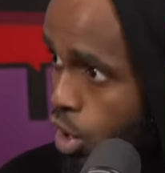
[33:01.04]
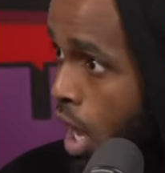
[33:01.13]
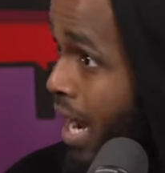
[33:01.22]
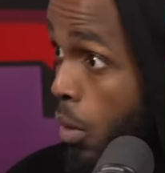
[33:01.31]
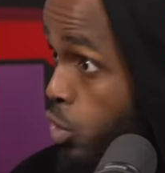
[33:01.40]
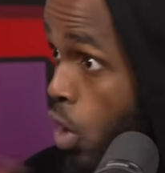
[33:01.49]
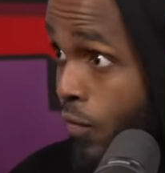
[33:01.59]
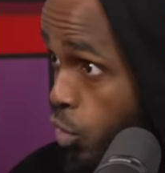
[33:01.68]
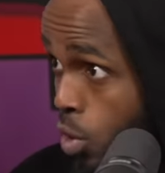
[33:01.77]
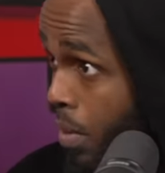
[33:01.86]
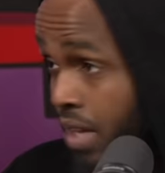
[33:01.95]
You started. I was
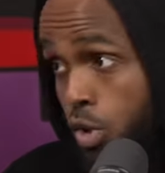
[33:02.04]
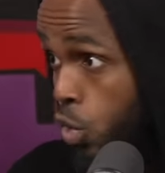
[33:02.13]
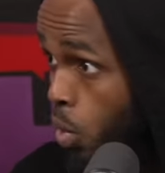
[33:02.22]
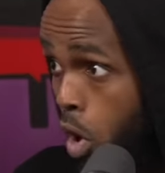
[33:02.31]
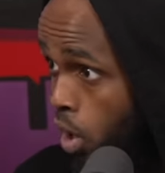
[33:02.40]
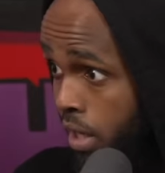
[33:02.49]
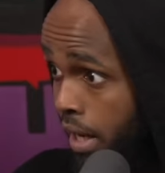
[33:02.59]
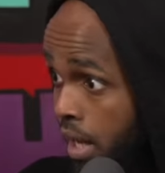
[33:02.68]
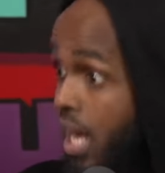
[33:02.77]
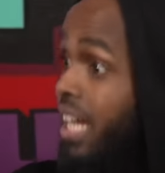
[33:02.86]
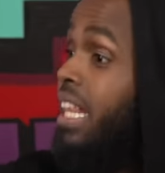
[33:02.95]
gone for two months. That was a normal
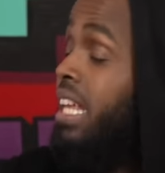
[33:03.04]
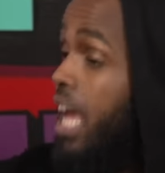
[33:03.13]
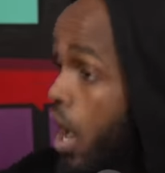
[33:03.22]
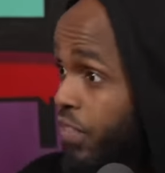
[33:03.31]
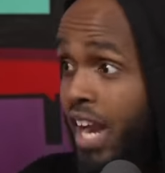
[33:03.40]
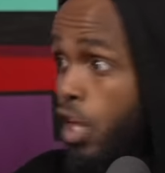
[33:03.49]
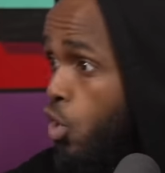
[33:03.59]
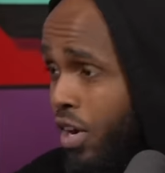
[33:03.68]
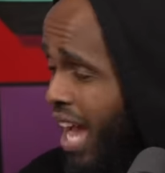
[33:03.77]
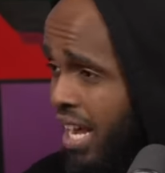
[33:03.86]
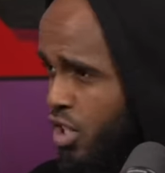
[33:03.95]
holiday. The year after that,
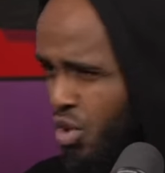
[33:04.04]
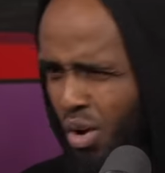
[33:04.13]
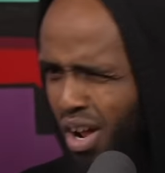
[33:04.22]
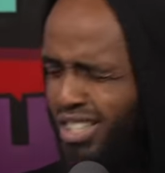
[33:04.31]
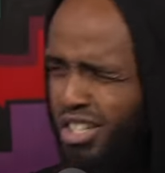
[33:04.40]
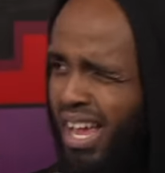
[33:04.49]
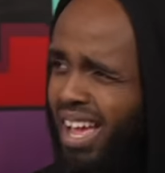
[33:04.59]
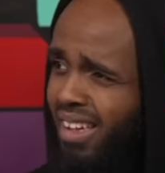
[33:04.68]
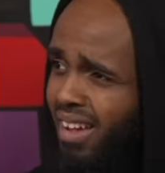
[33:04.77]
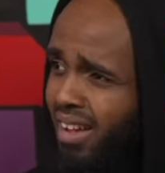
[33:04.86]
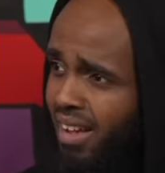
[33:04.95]
you already had a. You're on
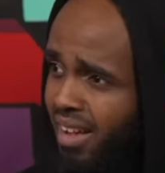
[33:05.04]
100k.